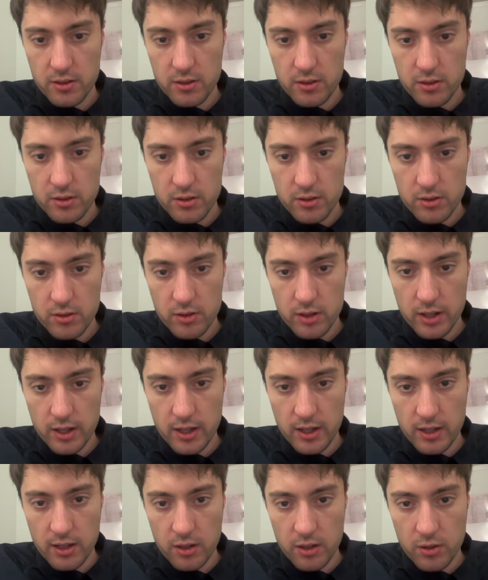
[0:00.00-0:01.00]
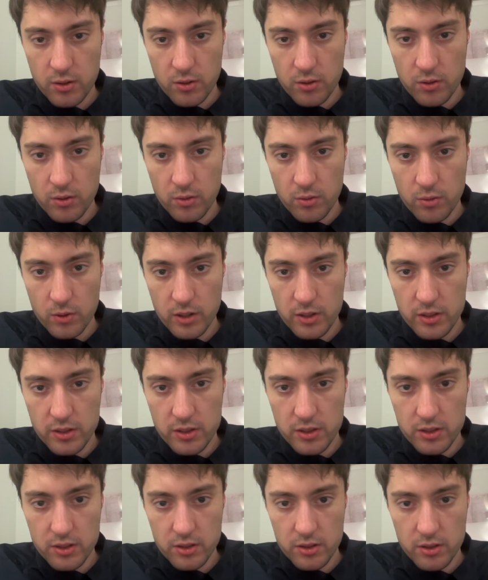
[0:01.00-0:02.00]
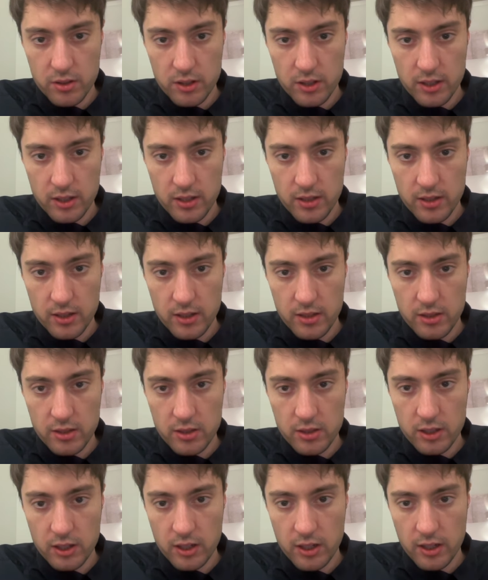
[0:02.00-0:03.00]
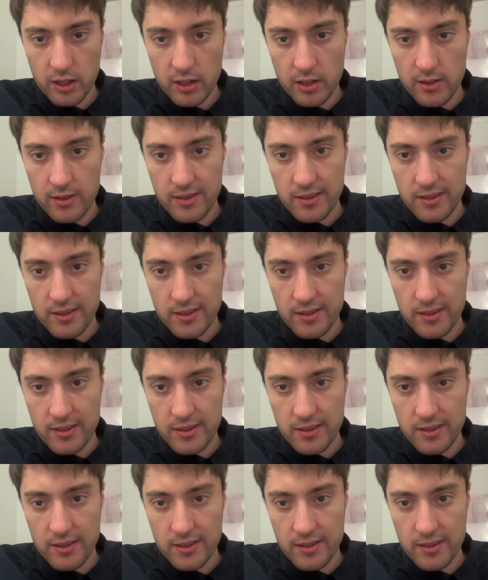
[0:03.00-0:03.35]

So now, what does this look like? I just got an